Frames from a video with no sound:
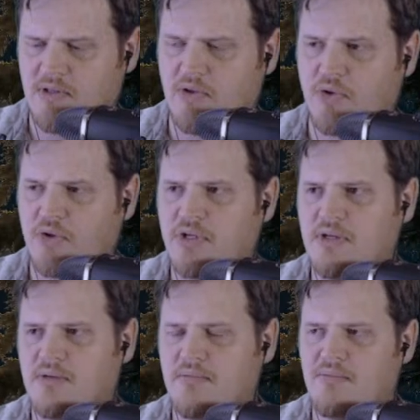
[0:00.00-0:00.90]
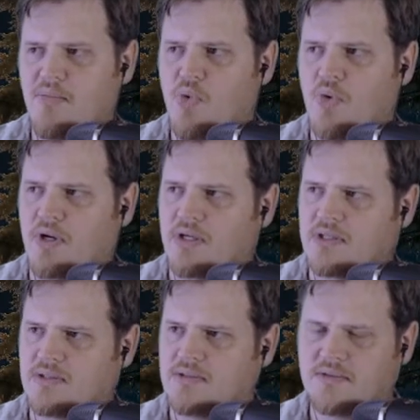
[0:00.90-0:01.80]
Learn more.
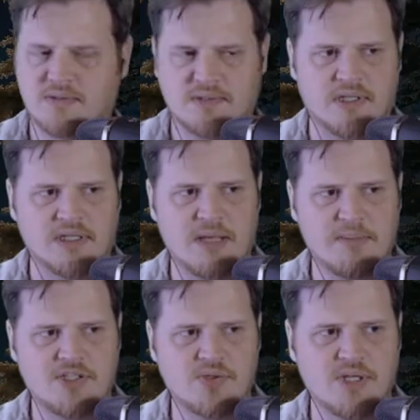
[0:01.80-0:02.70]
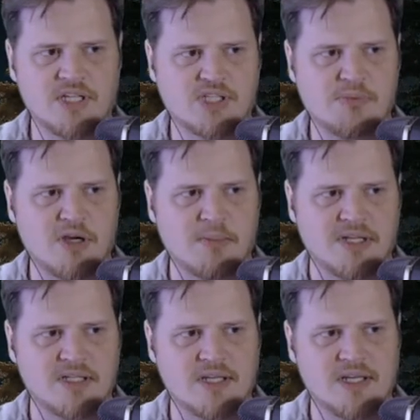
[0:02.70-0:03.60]
Let me do an experiment.